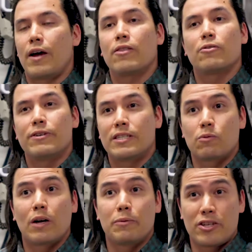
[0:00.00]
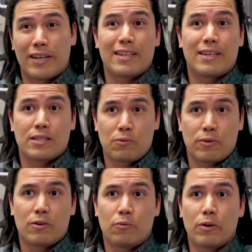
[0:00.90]
Other reasons why we should get it, because
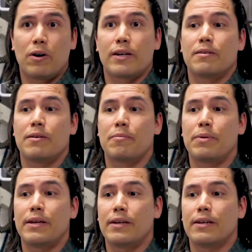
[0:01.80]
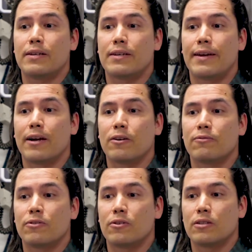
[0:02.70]
we want to be
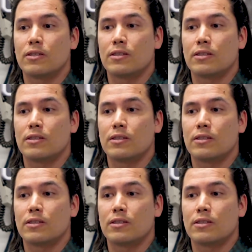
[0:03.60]
careful